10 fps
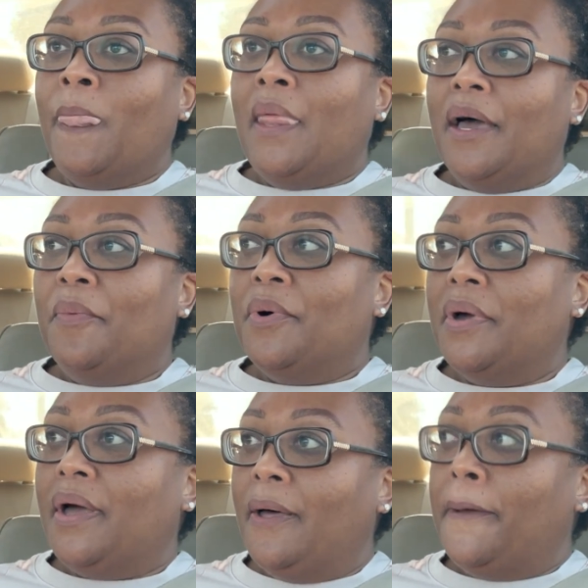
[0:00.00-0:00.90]
I
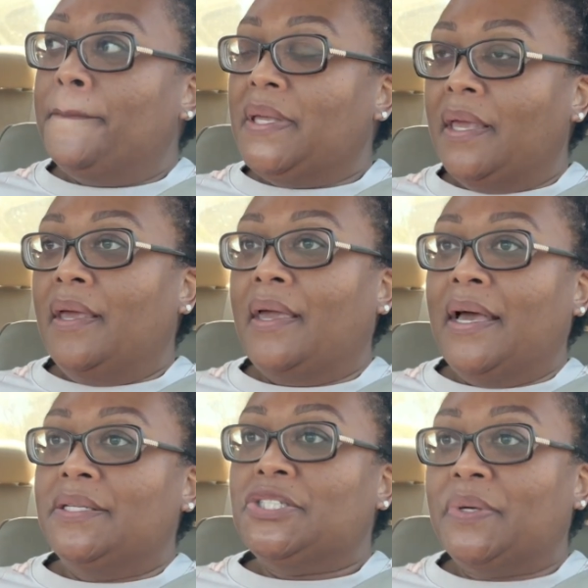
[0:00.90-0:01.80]
woke up and
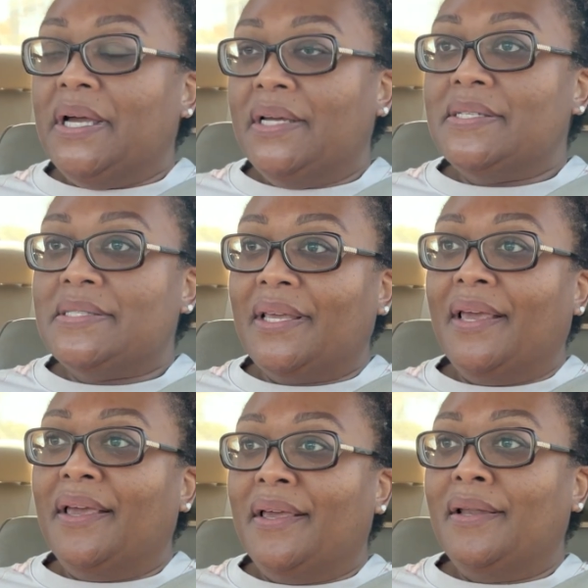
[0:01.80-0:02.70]
got dressed
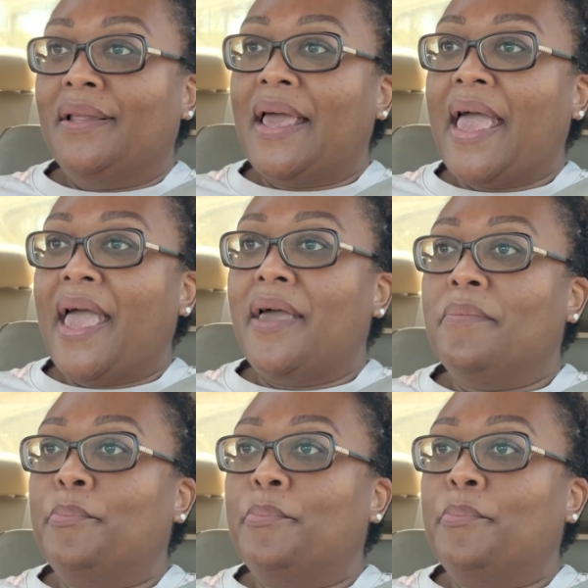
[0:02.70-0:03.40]
and had